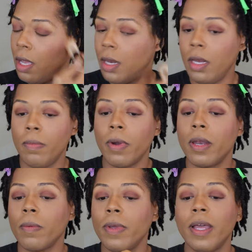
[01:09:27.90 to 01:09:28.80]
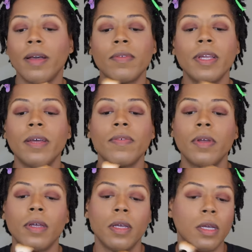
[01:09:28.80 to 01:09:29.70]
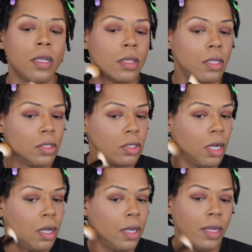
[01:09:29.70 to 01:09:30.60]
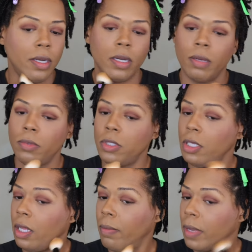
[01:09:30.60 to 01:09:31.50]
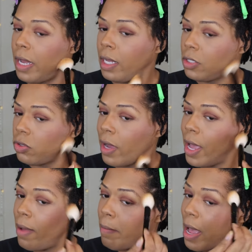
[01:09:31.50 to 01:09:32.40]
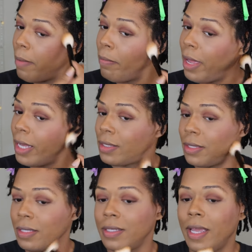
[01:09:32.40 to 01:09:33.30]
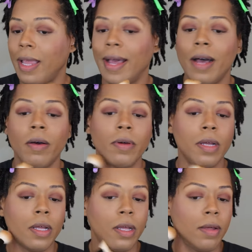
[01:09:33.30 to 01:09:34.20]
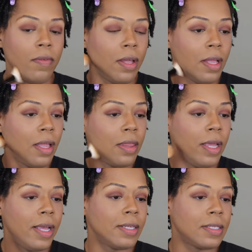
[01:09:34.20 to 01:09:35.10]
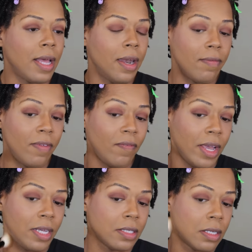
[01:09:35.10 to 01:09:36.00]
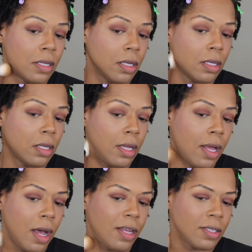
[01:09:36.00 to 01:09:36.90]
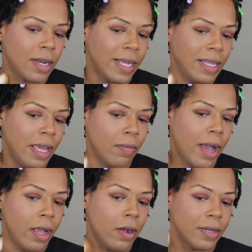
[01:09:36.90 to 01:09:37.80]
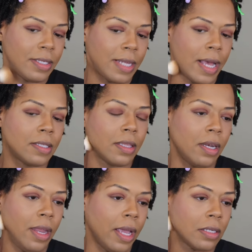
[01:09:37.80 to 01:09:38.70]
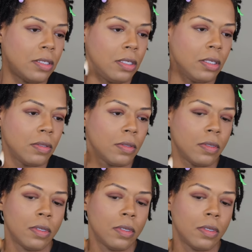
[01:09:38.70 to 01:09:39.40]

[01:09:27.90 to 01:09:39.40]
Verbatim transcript: and any product we have left, the jaw and double chin. But I try my best to stay out of the inside of the face. I also like to get right here on the side of the neck too